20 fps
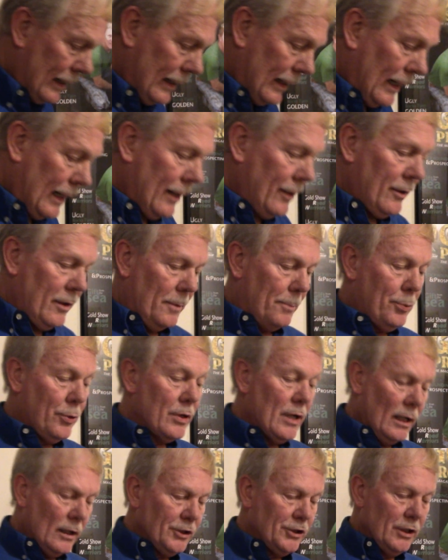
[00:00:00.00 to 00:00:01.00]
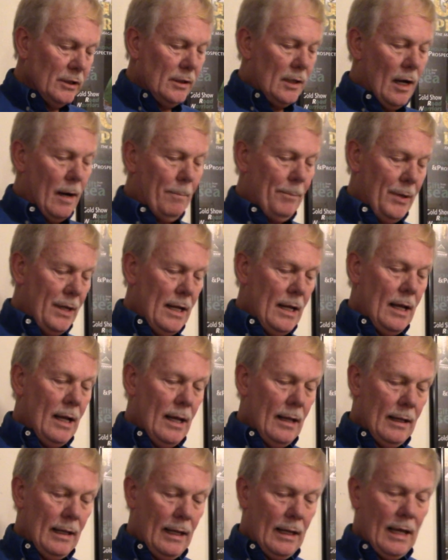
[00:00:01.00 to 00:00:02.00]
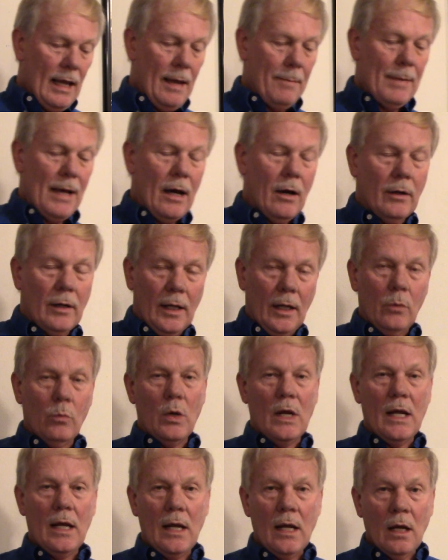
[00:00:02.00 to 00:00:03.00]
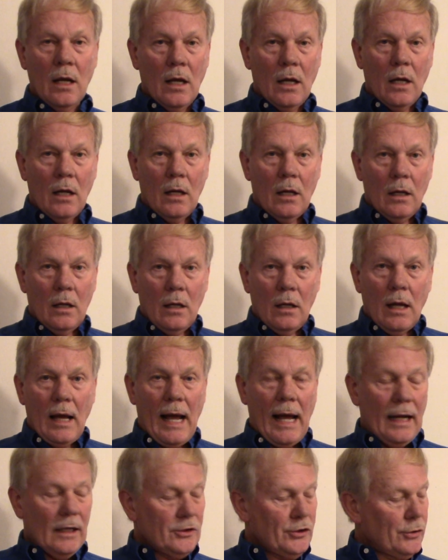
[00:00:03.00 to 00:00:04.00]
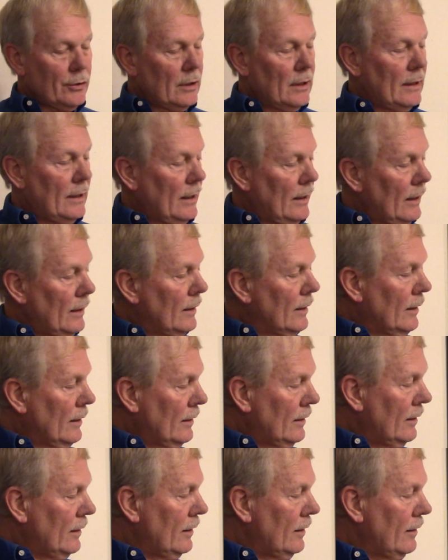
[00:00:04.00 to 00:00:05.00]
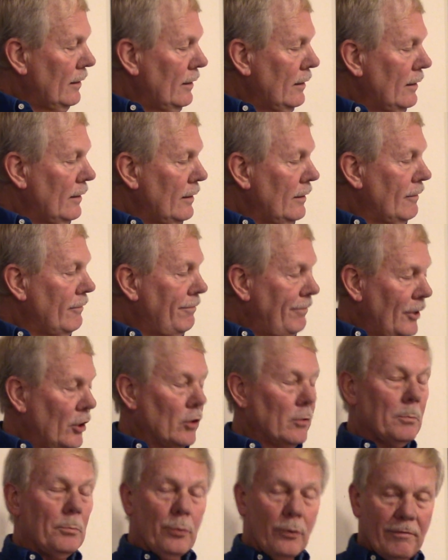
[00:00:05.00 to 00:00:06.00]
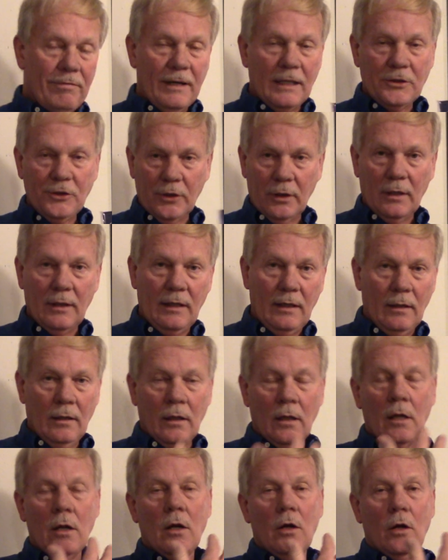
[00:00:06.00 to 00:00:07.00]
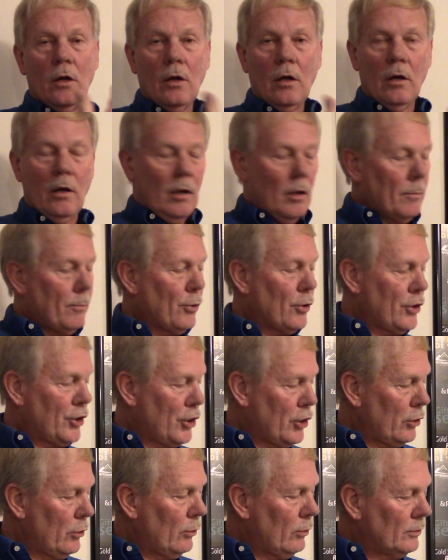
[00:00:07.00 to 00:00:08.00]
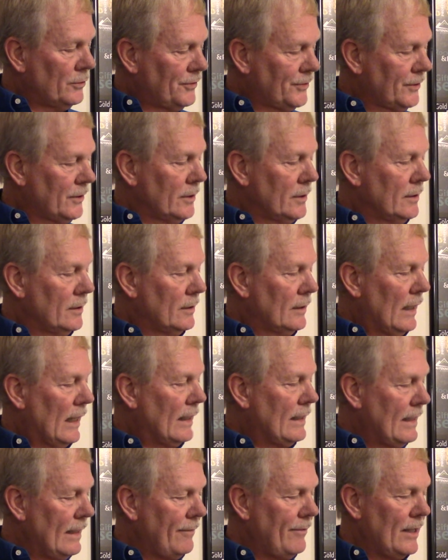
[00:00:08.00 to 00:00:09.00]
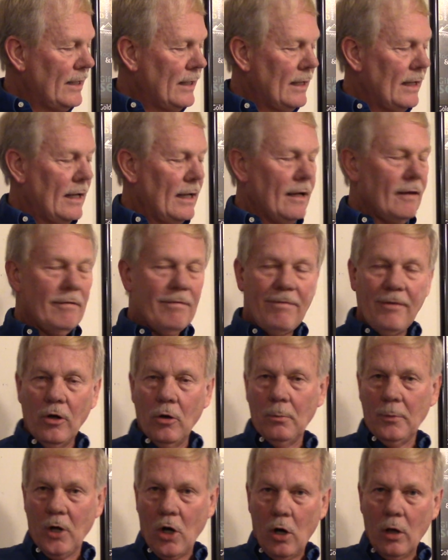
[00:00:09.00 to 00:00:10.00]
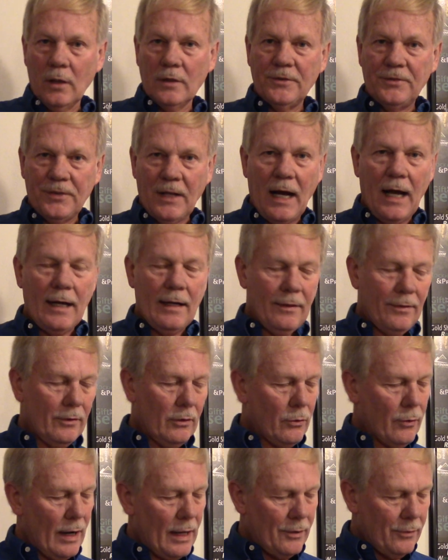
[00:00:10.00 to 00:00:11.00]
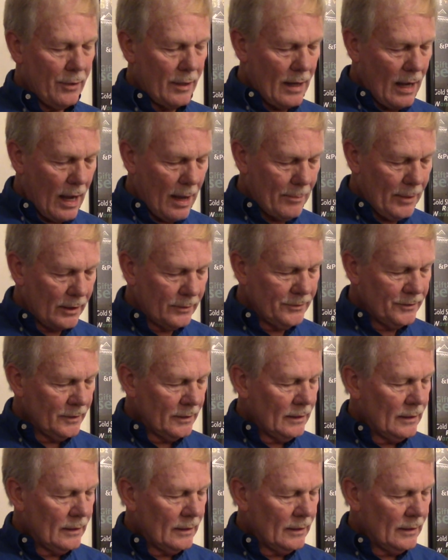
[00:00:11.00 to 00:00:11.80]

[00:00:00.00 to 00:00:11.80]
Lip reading: hired a production company, and they came out and we actually filmed, professionally produced a DVD filmed on site at the Crater of Diamonds